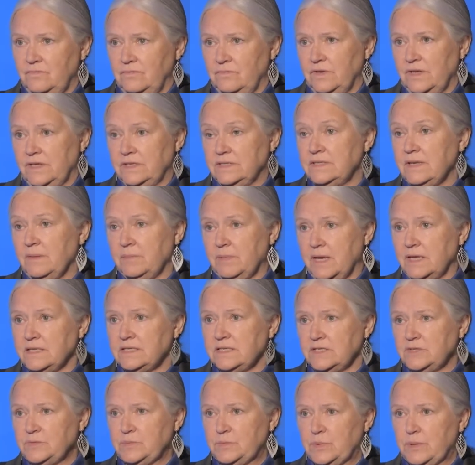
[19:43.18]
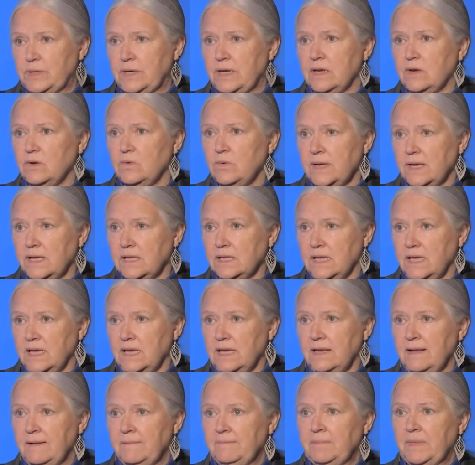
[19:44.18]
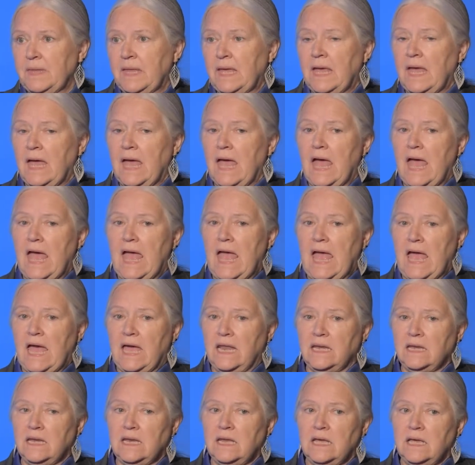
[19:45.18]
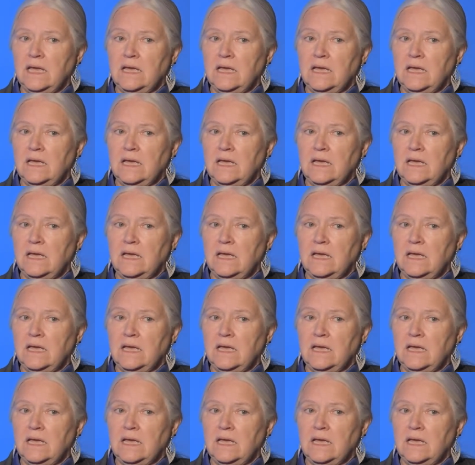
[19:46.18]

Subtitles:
in some cases, pretty quickly. And